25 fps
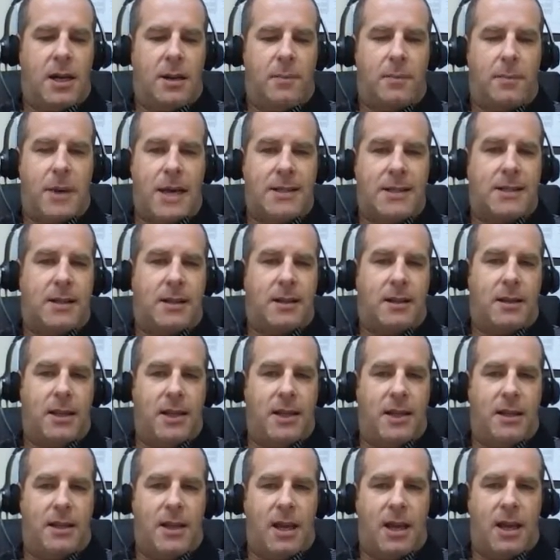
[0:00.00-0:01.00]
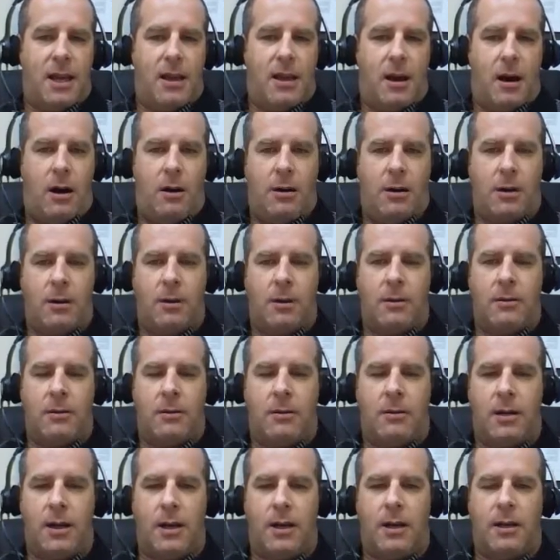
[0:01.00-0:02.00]
Basically, they are
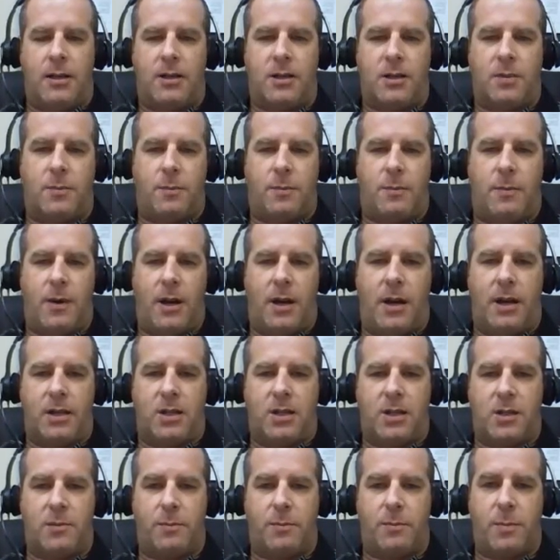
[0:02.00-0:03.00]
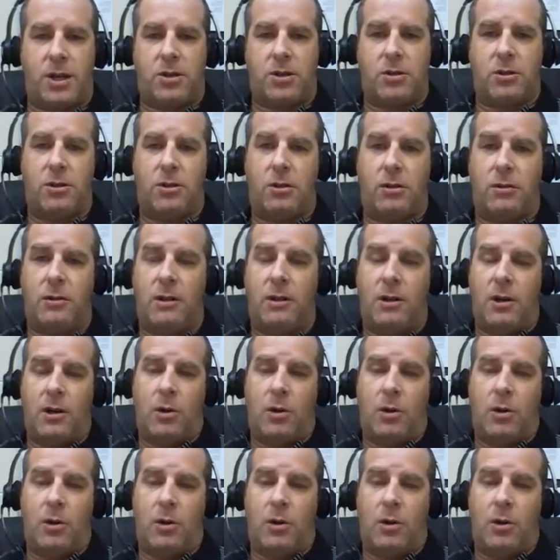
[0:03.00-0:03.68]
special